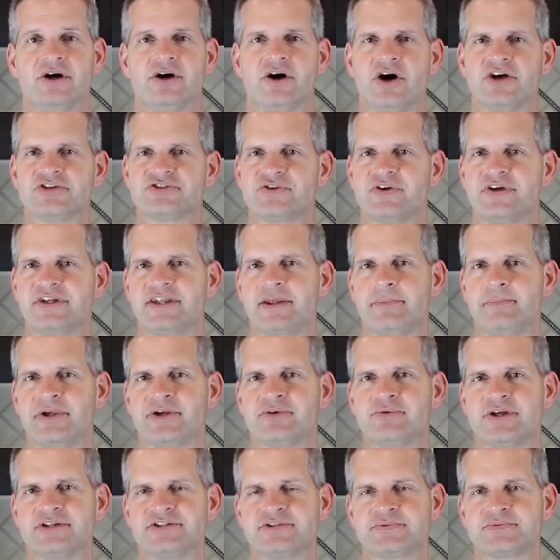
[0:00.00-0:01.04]
Also hit that
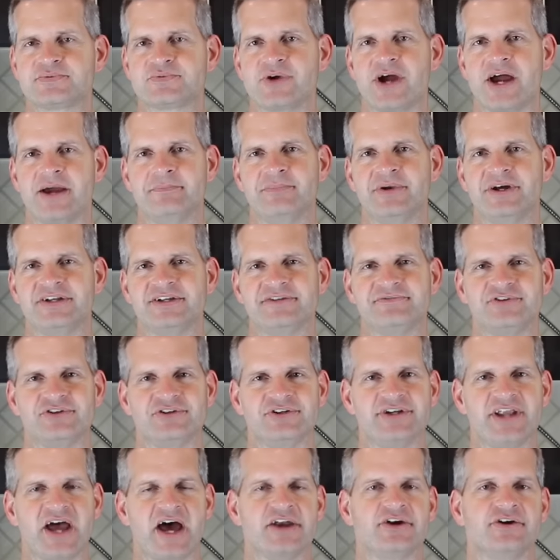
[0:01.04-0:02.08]
big red subscribe button if you're
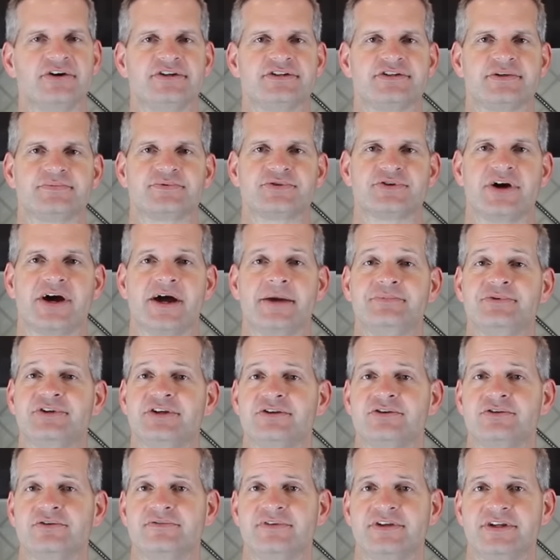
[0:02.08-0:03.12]
not already subscribed to
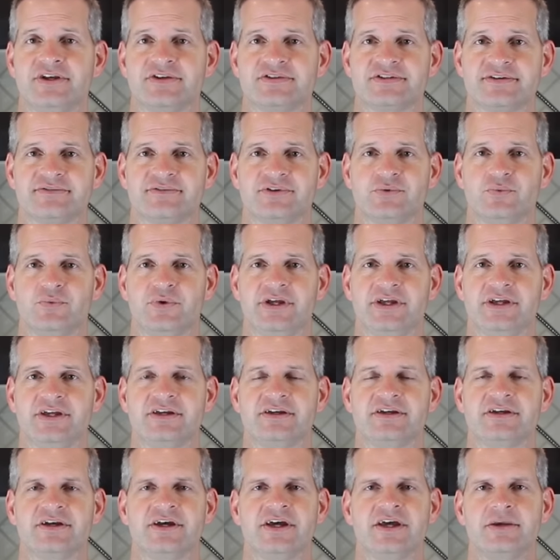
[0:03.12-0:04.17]
get new videos every
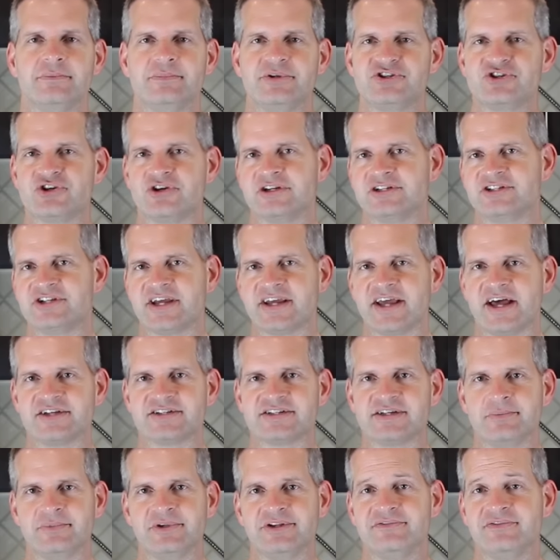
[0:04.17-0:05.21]
week. Be sure to check out
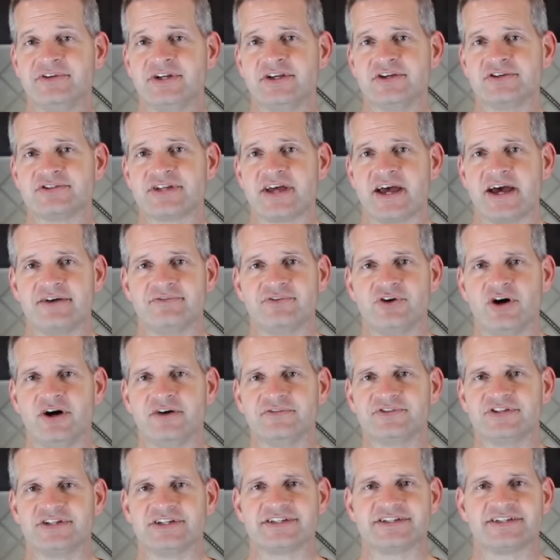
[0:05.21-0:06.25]
some of the videos I have
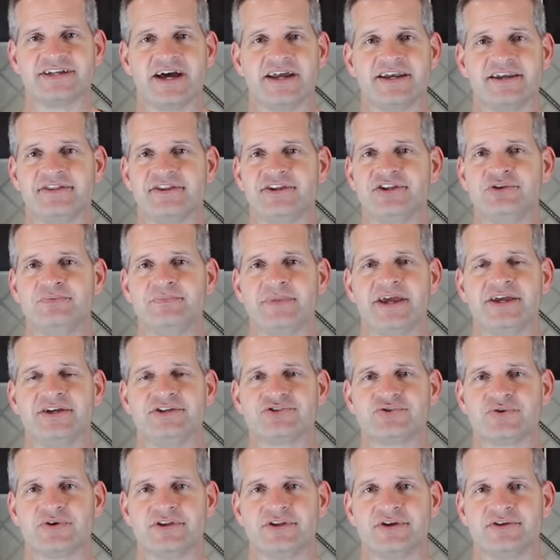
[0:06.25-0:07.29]
off to the side. I think you may
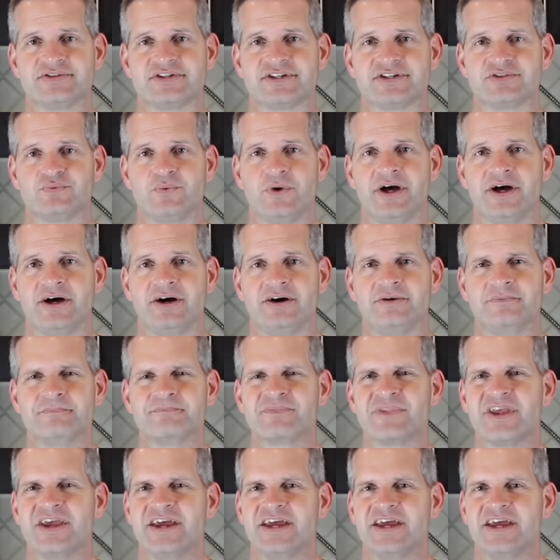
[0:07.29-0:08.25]
enjoy those as well.